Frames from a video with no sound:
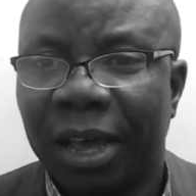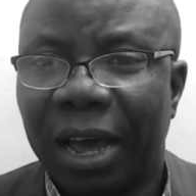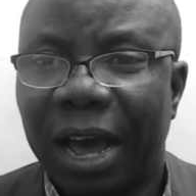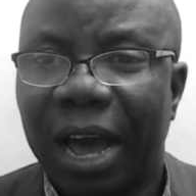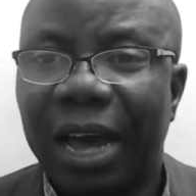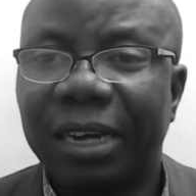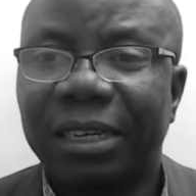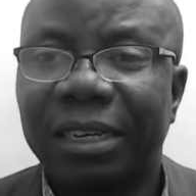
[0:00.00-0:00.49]

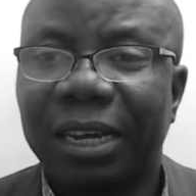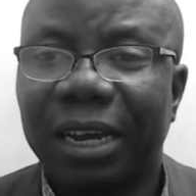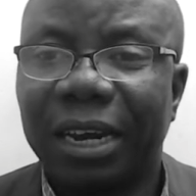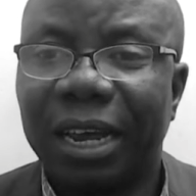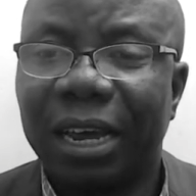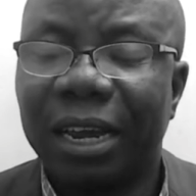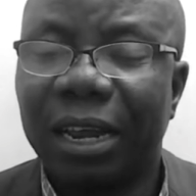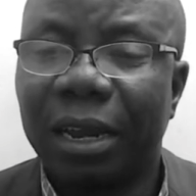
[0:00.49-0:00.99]
I
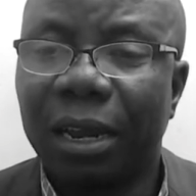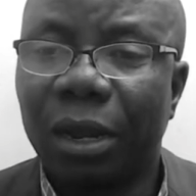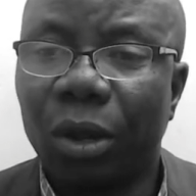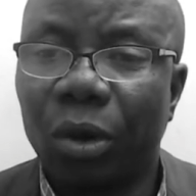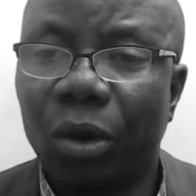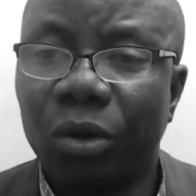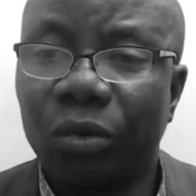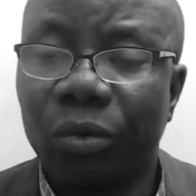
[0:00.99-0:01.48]
declare that the
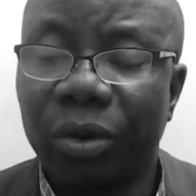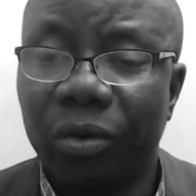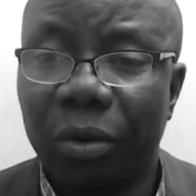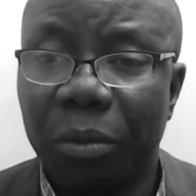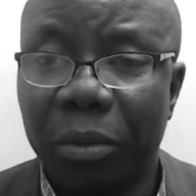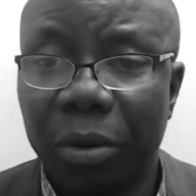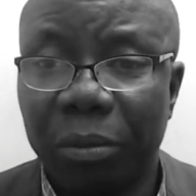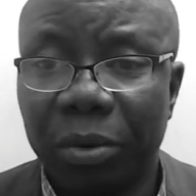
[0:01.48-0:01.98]
Lord will
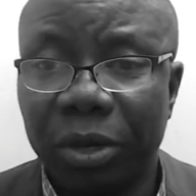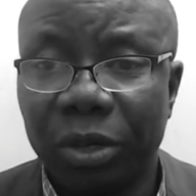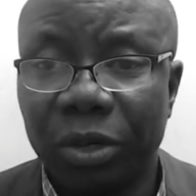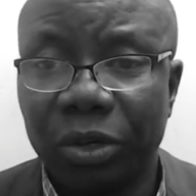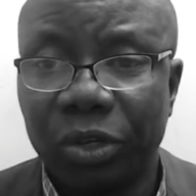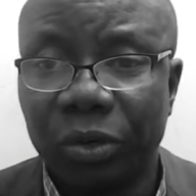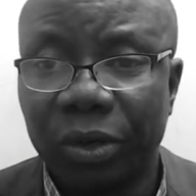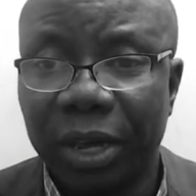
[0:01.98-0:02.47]
remember
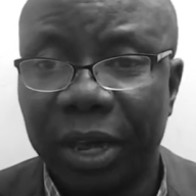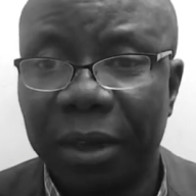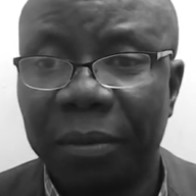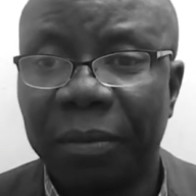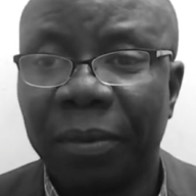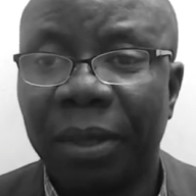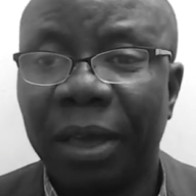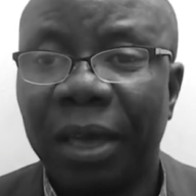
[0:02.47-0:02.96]
you
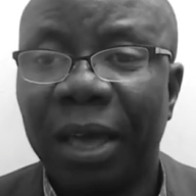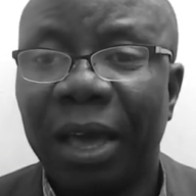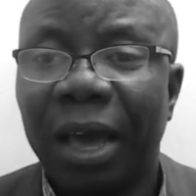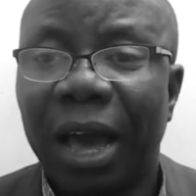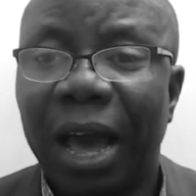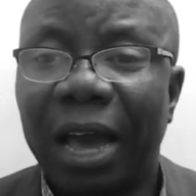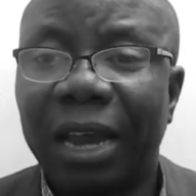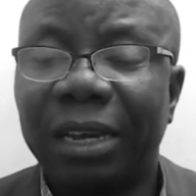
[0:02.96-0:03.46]
today.
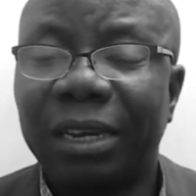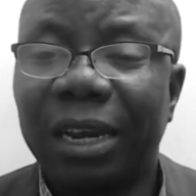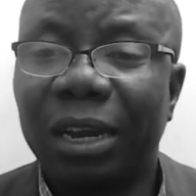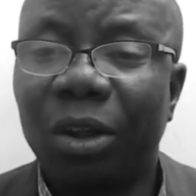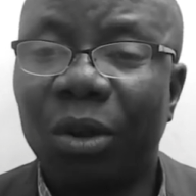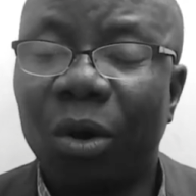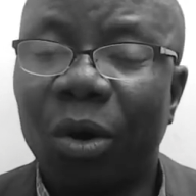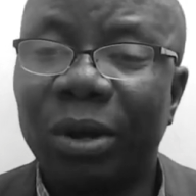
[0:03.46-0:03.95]
And the
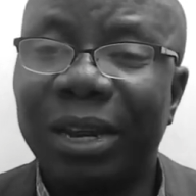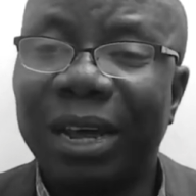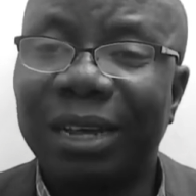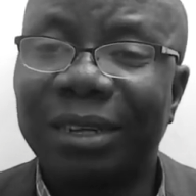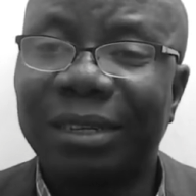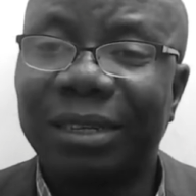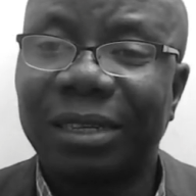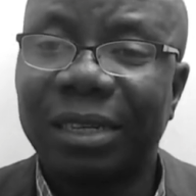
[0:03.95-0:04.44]
Lord
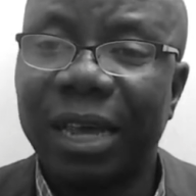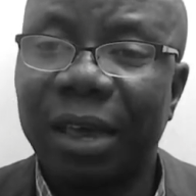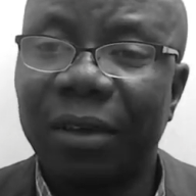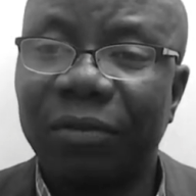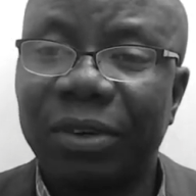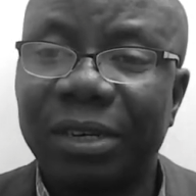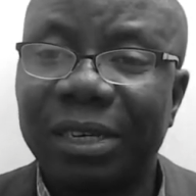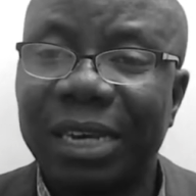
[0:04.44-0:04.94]
has
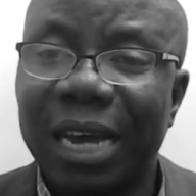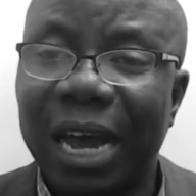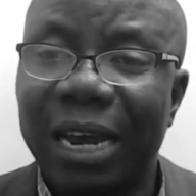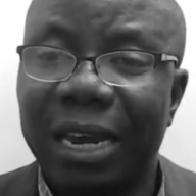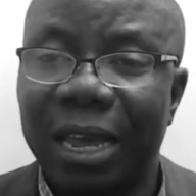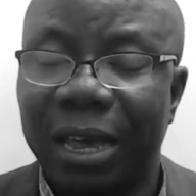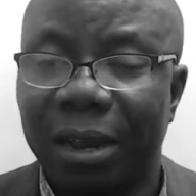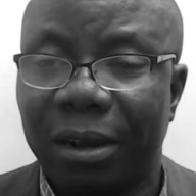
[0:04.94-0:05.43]
saved
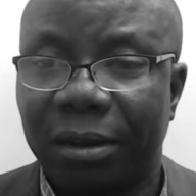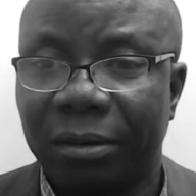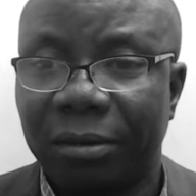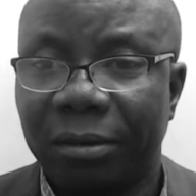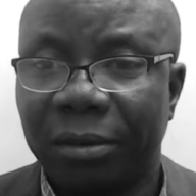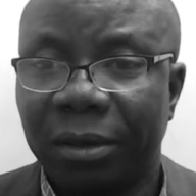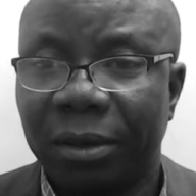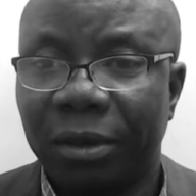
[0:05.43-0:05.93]
Daniel
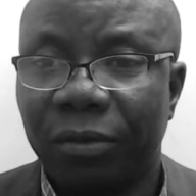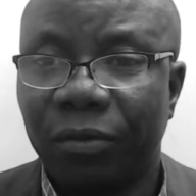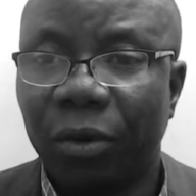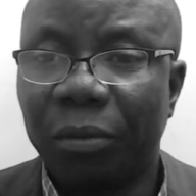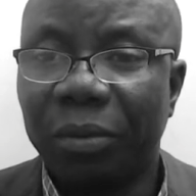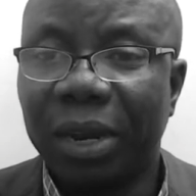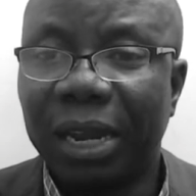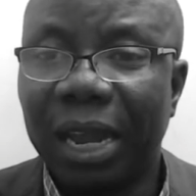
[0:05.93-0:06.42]

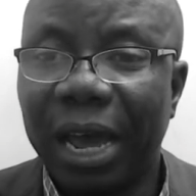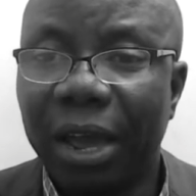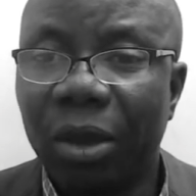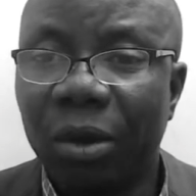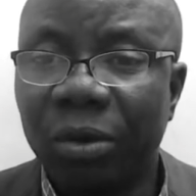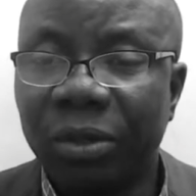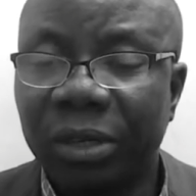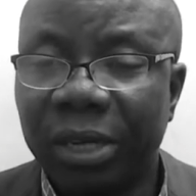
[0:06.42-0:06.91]
from the
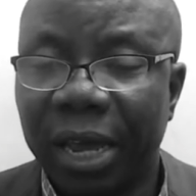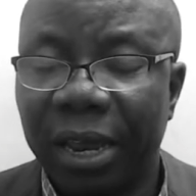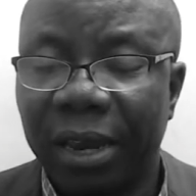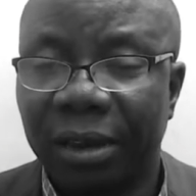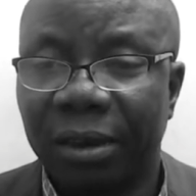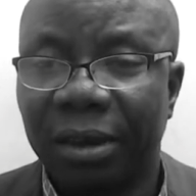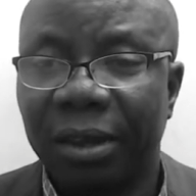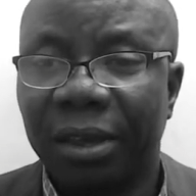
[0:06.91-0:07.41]
lion's
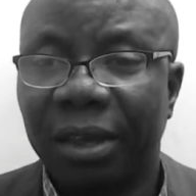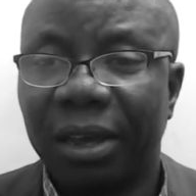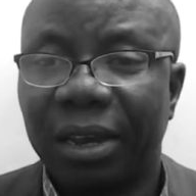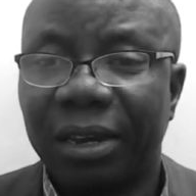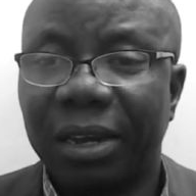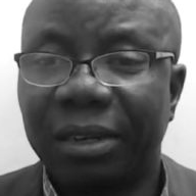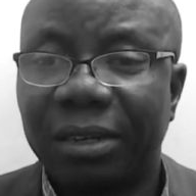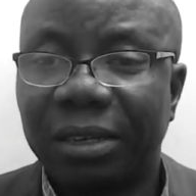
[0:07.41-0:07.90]
den
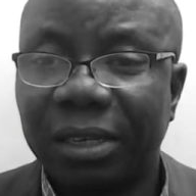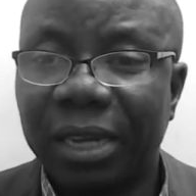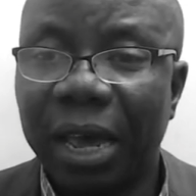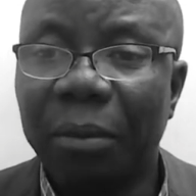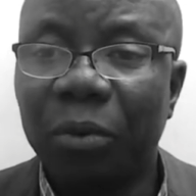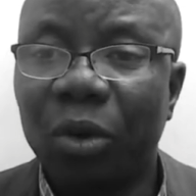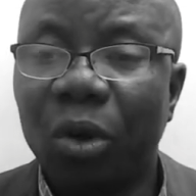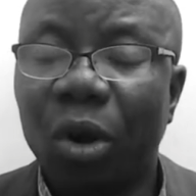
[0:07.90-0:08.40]
the
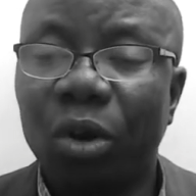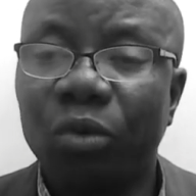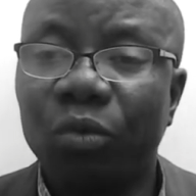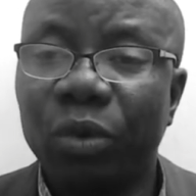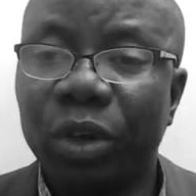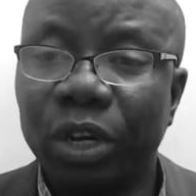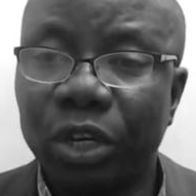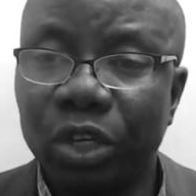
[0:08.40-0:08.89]
same God
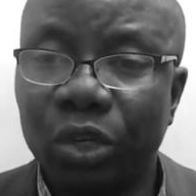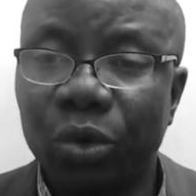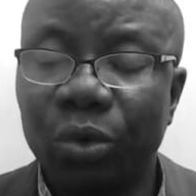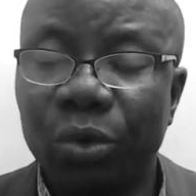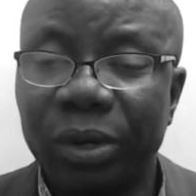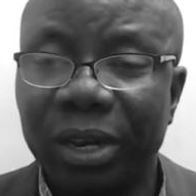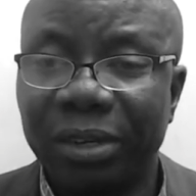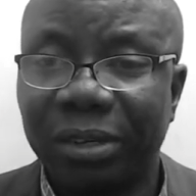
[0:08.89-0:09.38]
will
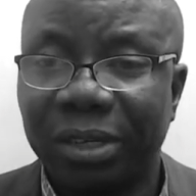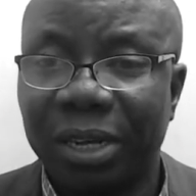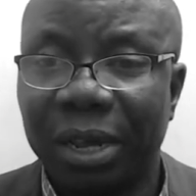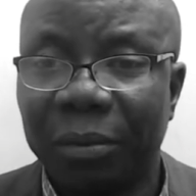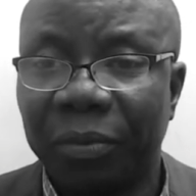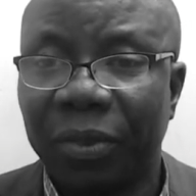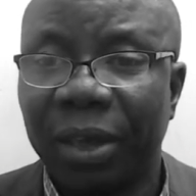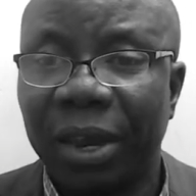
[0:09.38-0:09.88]
do the
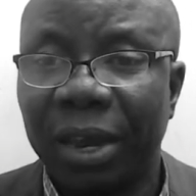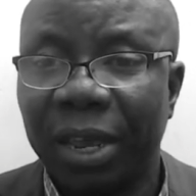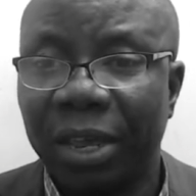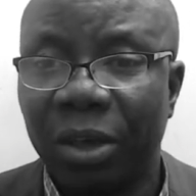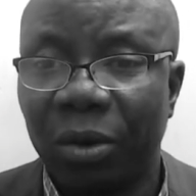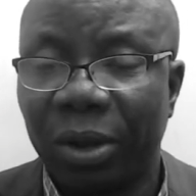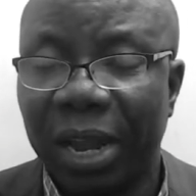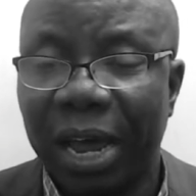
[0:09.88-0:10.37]
same thing in
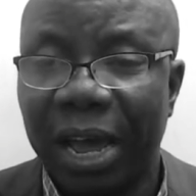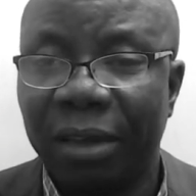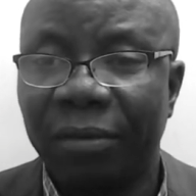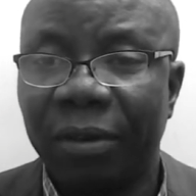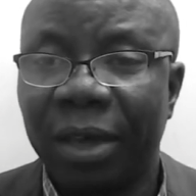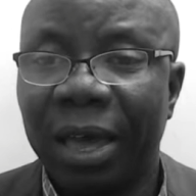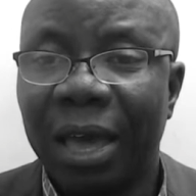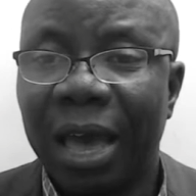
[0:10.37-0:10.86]
your
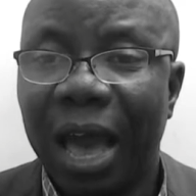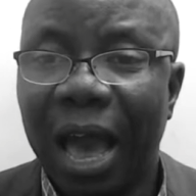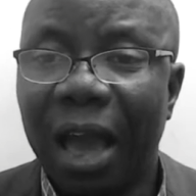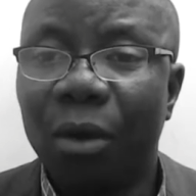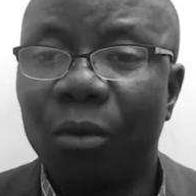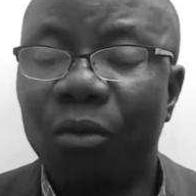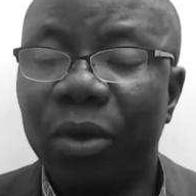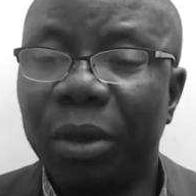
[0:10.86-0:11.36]
life
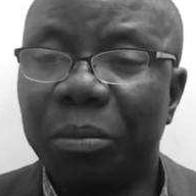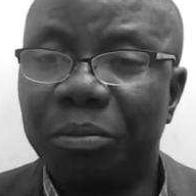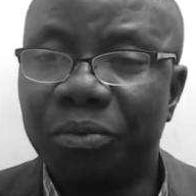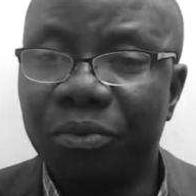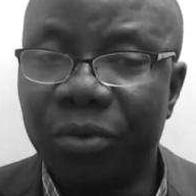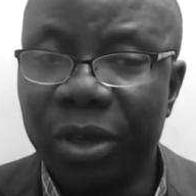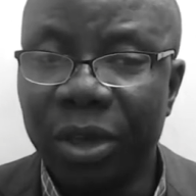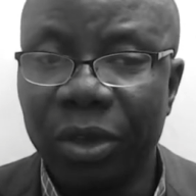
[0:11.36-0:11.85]
and will
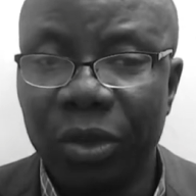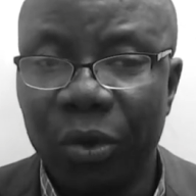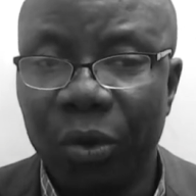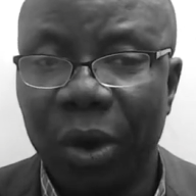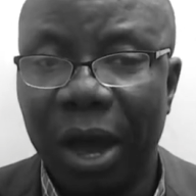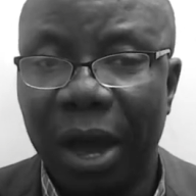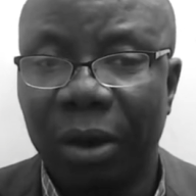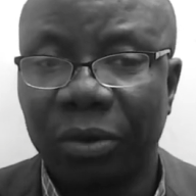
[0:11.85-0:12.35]
bring
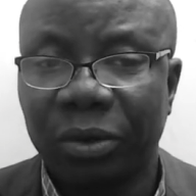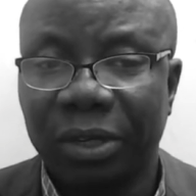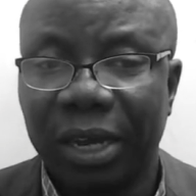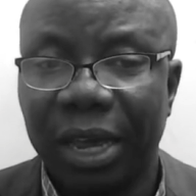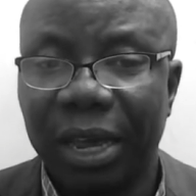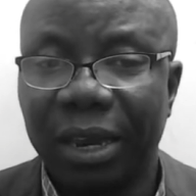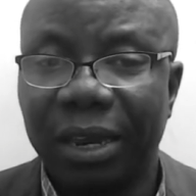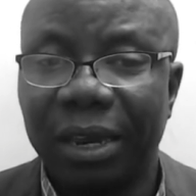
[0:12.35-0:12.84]
you out
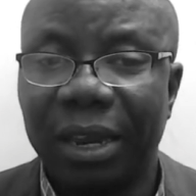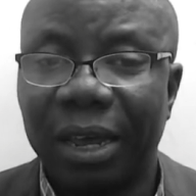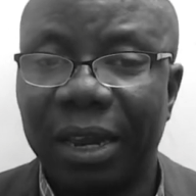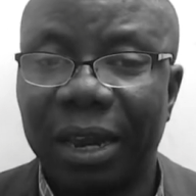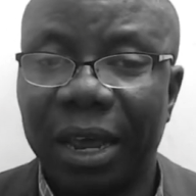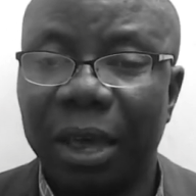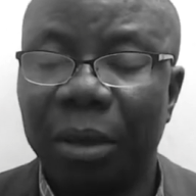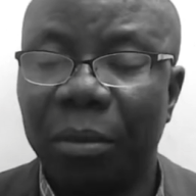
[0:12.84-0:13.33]
in the
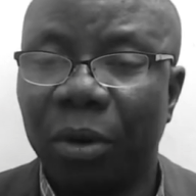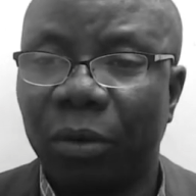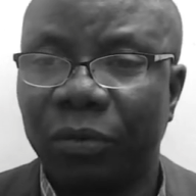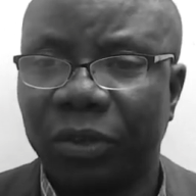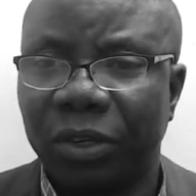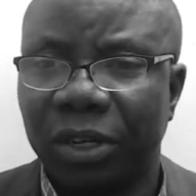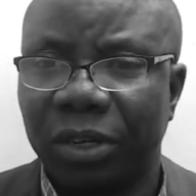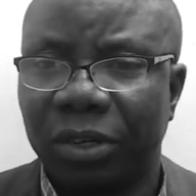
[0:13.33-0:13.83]
name
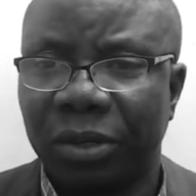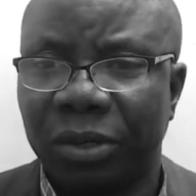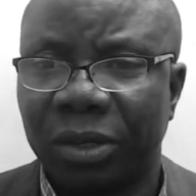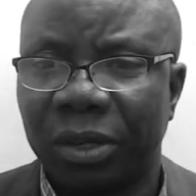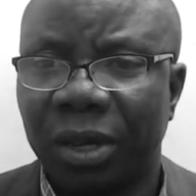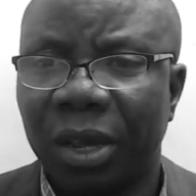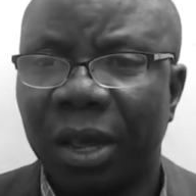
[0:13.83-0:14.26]
of Jesus.